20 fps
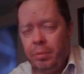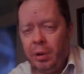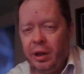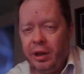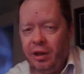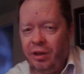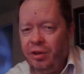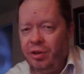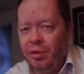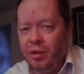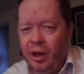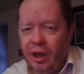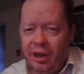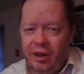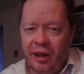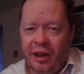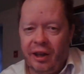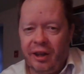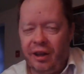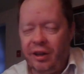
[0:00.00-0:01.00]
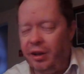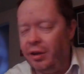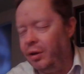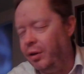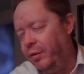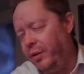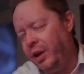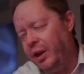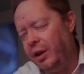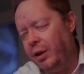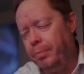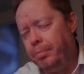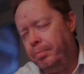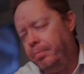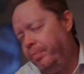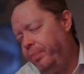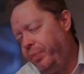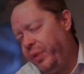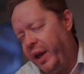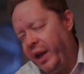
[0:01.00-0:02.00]
but you do get that little in the
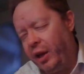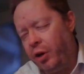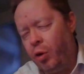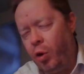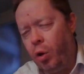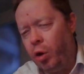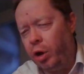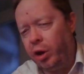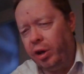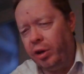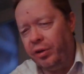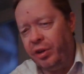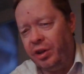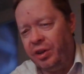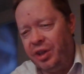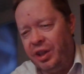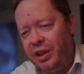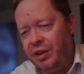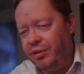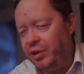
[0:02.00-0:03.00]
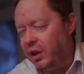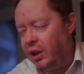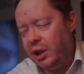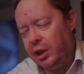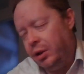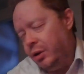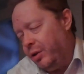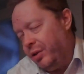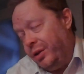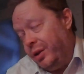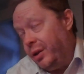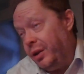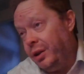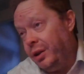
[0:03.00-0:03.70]
that corner of the TV, and